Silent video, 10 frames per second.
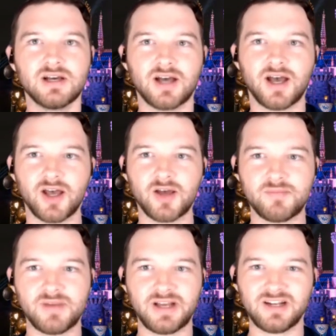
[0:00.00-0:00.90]

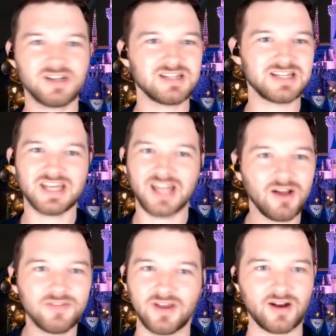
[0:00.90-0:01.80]
um, and just get
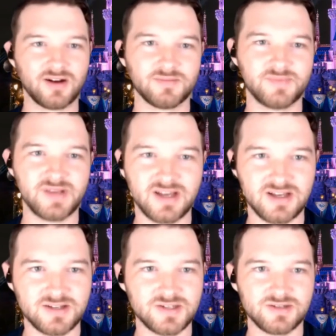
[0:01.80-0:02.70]
out there
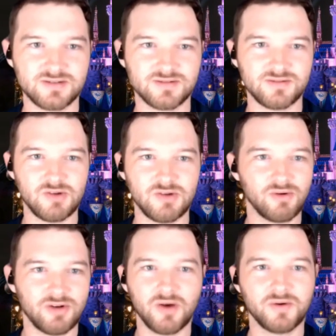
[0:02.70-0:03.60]
because you
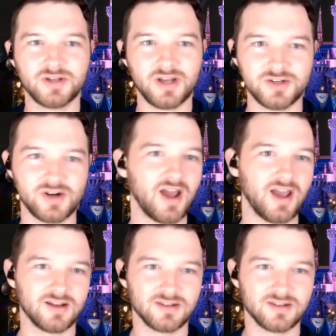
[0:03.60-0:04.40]
won't know until you try